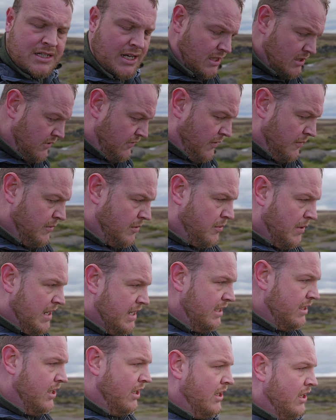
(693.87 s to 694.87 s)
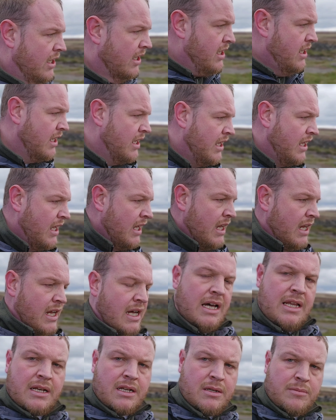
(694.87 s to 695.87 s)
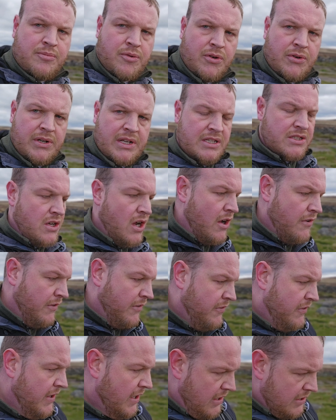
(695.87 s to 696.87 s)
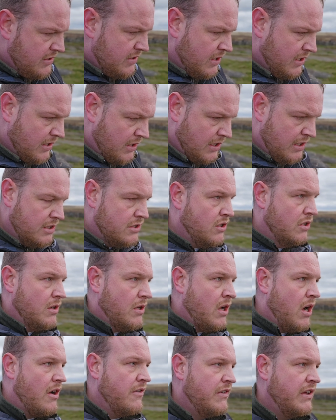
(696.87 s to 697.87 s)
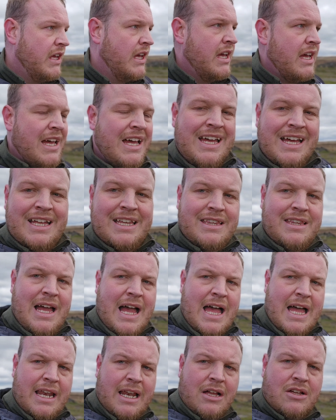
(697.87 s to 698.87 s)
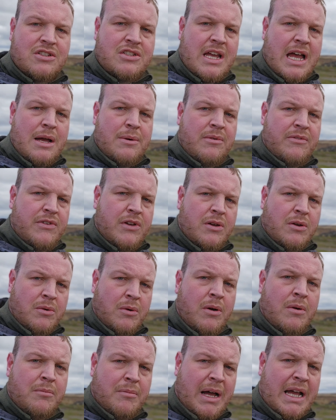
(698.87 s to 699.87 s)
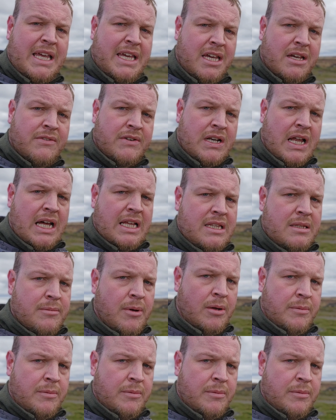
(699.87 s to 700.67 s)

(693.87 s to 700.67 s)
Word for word: shelter from the wind. I'm going to brew this coffee first. I'm going to enjoy the coffee. And then I'll share with you my Keira Knightley